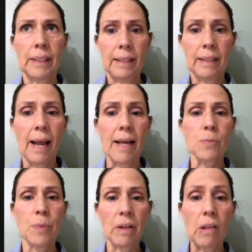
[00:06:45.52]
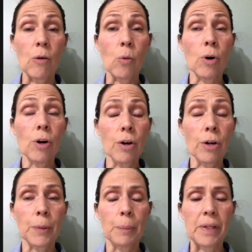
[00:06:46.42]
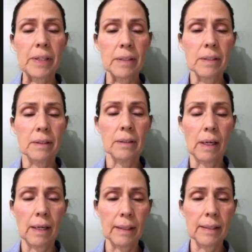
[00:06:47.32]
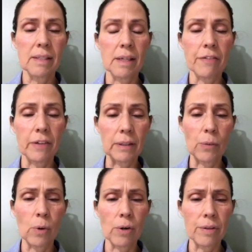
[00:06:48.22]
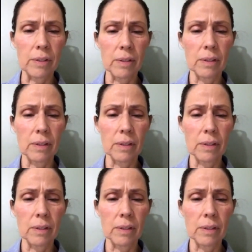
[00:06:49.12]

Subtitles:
It has been a lot of work, but it's definitely worth it.